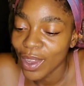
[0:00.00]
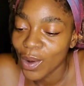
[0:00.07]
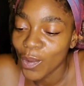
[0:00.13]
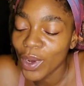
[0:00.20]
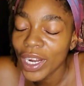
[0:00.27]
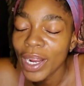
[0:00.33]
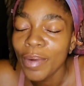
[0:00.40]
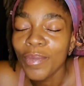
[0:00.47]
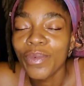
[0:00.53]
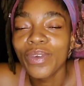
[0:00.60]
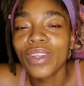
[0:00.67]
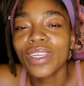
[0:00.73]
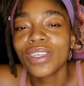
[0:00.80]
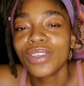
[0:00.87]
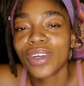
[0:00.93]
What I'm
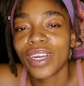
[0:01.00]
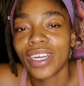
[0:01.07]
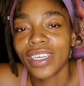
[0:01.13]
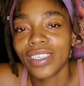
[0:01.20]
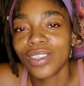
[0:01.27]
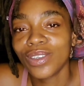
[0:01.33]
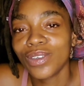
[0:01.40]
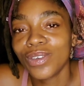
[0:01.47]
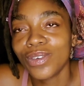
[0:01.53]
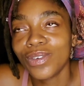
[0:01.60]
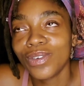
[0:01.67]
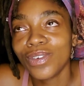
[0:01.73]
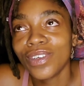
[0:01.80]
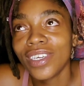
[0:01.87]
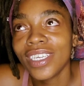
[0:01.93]
really trying to
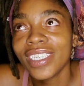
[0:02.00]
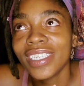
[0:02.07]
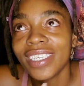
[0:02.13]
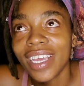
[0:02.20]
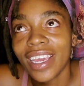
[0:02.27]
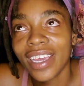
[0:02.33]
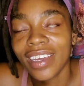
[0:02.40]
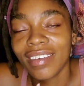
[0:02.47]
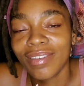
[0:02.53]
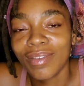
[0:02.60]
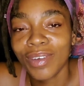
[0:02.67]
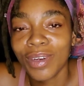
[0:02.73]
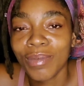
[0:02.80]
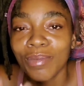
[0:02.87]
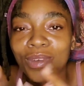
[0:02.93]
say,
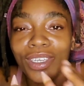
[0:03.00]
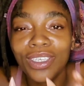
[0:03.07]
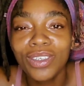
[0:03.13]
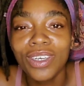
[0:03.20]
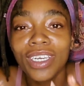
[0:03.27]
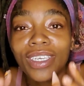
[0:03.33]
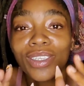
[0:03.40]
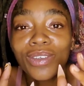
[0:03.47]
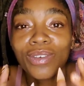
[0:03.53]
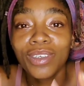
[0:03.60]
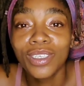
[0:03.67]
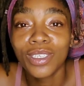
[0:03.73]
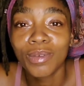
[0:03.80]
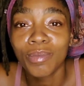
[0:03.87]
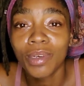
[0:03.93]
what I'm really trying to
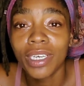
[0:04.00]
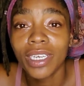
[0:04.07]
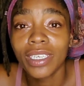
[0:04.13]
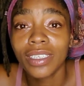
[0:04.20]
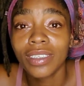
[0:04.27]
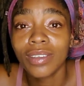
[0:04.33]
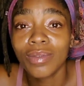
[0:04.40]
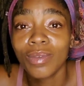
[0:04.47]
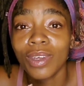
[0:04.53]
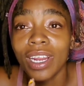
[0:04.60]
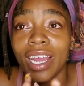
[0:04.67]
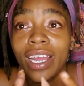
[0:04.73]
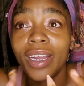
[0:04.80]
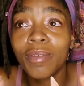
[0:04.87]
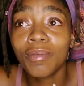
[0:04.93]
express, what
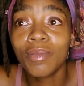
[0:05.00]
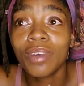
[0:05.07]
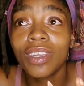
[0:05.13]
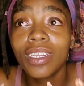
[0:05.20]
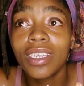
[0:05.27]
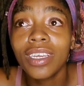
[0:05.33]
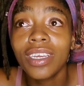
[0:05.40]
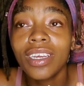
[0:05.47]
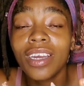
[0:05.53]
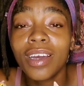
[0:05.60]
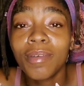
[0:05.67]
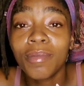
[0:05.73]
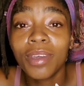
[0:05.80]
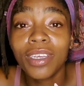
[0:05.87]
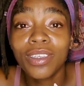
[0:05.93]
I am really
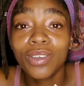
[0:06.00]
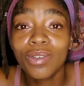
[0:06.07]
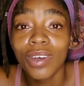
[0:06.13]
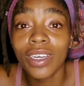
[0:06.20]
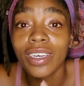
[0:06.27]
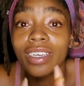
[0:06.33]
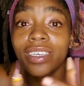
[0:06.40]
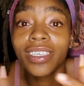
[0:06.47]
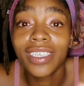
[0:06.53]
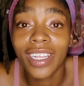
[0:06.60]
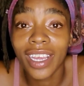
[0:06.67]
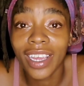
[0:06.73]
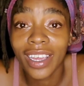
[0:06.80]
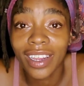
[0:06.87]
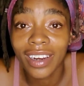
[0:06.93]
coming to
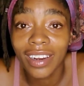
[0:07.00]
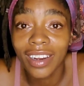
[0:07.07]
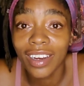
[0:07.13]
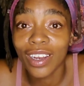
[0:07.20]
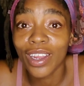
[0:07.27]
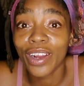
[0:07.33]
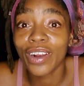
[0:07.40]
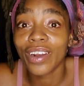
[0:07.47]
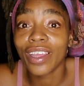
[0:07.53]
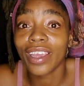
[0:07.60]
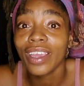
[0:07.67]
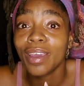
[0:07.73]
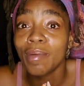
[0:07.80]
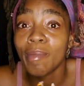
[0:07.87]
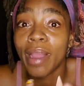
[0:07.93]
understand and
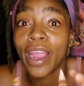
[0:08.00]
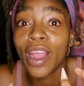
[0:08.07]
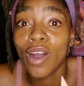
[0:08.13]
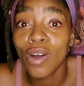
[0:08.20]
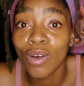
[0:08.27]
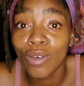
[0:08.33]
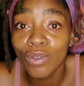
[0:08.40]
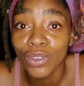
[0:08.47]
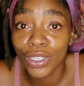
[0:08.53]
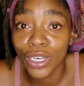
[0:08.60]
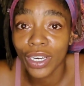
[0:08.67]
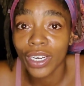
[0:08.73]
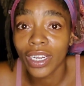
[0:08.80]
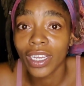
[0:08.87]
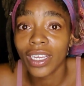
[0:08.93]
learning in my own
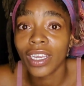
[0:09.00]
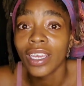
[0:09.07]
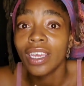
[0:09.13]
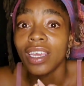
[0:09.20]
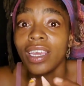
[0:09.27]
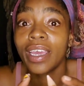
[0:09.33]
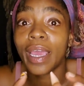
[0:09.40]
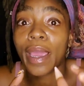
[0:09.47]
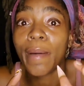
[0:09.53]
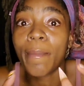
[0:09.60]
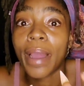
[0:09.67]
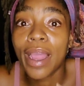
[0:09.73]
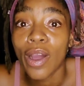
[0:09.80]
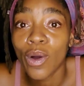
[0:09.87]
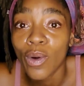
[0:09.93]
journey and
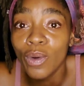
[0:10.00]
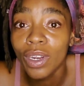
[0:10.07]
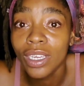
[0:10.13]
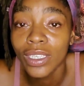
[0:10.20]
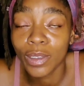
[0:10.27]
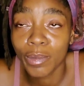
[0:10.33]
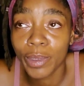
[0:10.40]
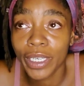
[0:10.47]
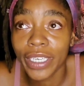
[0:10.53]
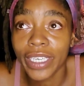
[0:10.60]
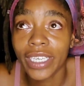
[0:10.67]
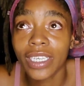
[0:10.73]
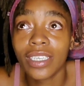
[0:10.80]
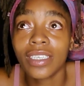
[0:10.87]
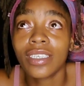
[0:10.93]
my own
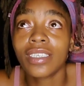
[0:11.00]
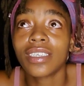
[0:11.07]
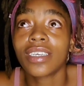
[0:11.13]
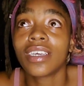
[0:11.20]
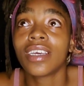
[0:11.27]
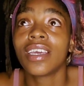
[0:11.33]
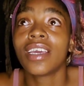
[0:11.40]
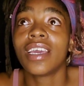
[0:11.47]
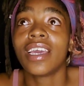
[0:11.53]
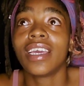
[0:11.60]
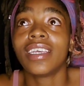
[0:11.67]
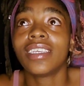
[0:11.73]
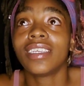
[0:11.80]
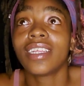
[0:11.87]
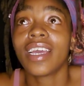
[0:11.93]
experience
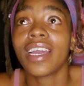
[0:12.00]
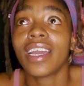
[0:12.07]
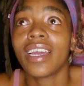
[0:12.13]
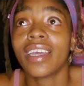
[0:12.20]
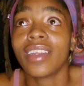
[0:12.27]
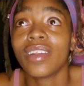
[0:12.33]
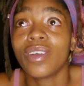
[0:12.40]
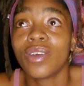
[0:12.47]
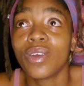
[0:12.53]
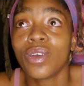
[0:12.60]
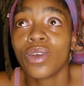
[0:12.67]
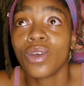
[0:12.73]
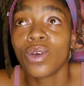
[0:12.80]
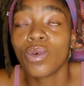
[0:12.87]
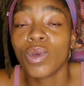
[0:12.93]
is that
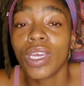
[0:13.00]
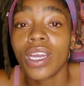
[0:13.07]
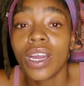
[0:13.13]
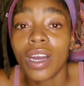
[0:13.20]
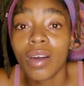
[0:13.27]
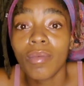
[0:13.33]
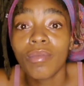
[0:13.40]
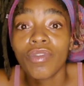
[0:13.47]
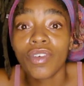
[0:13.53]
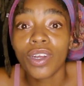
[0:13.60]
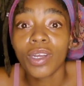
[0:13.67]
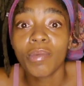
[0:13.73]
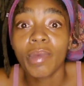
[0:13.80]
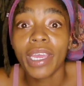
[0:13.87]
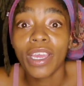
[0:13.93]
We come
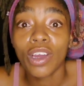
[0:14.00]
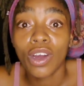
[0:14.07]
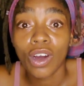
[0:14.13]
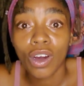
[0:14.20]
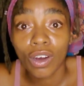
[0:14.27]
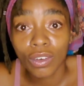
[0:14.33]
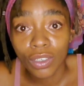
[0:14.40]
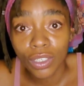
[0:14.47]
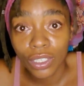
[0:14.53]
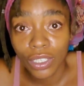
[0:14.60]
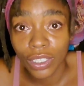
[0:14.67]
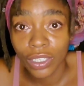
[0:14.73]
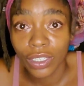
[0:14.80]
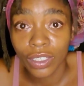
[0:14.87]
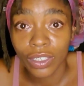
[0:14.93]
from a
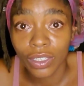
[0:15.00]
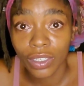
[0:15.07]
culture